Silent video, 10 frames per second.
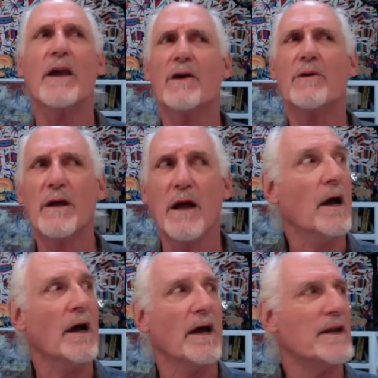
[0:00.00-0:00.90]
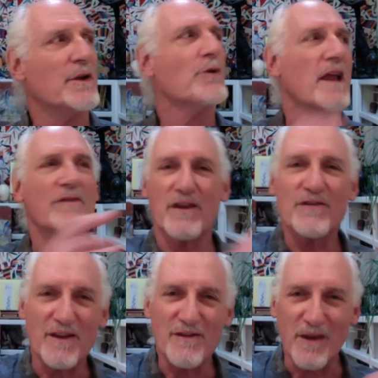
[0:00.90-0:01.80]
You hear it and then you realize
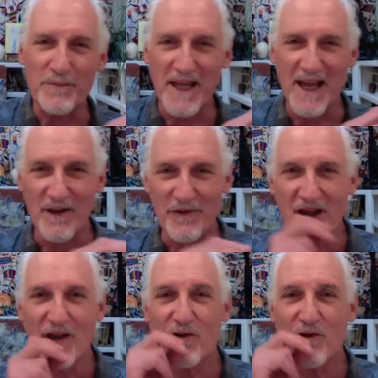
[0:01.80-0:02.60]
they said something else.